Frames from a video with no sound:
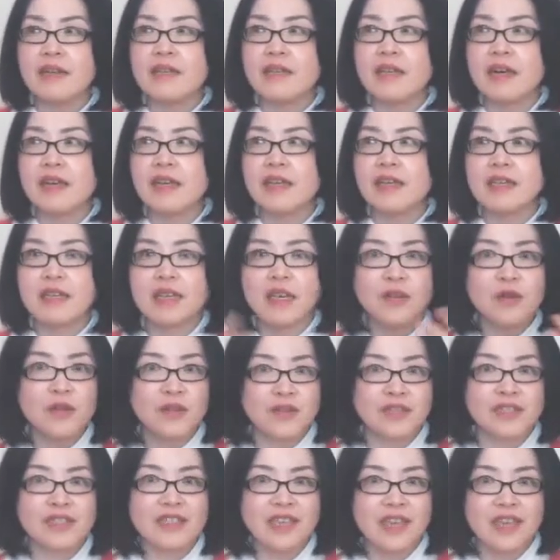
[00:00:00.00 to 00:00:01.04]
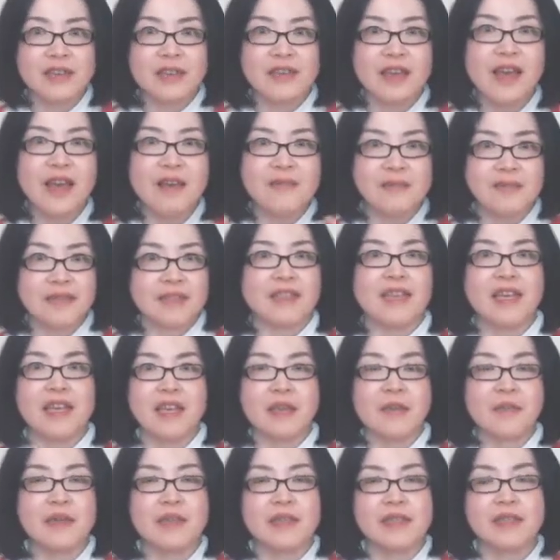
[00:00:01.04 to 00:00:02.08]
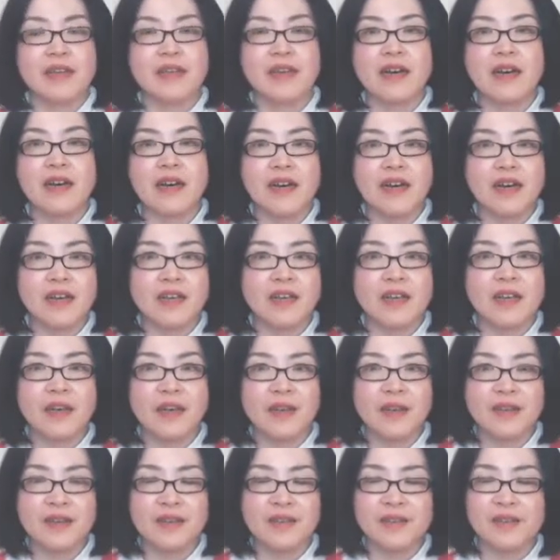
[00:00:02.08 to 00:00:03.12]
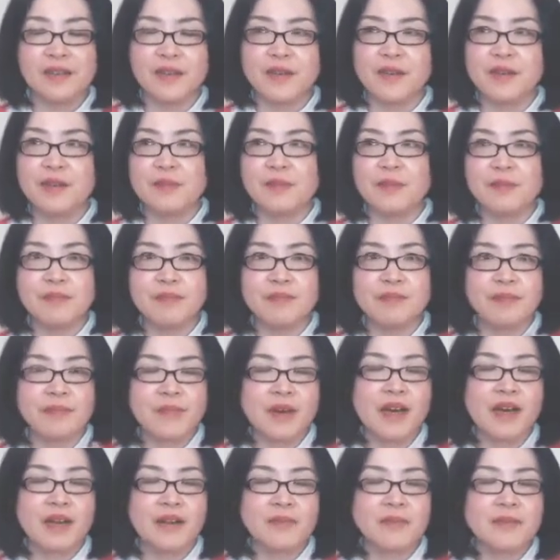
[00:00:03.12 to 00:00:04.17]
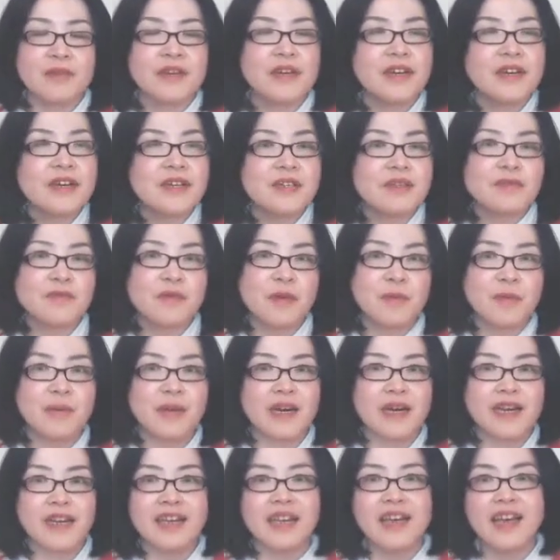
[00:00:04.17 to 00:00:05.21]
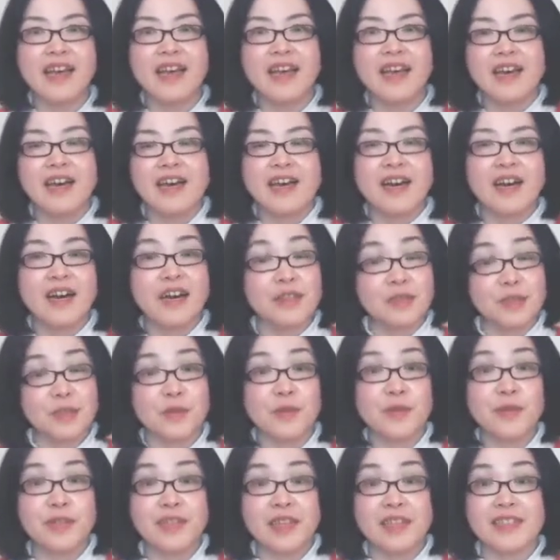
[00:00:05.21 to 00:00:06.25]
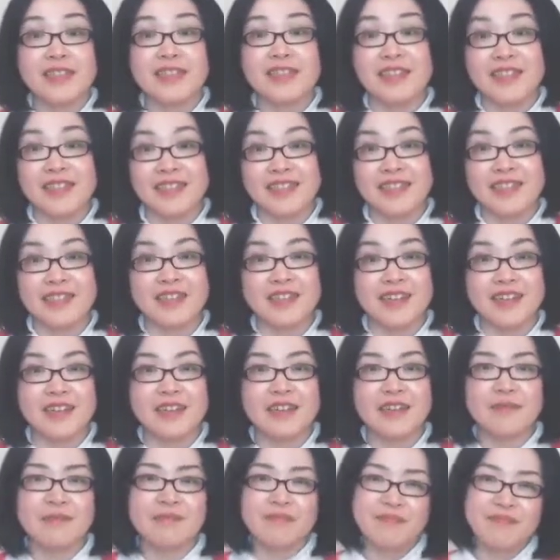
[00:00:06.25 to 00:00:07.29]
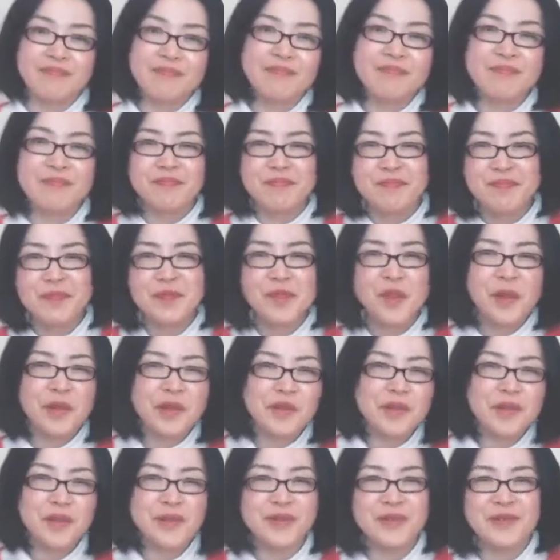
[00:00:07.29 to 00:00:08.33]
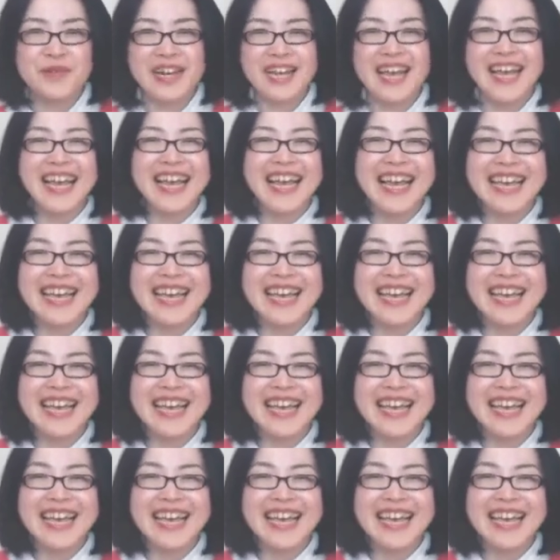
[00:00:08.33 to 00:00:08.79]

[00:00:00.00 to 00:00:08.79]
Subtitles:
I cannot check everything, but I've heard from my students that there are not so great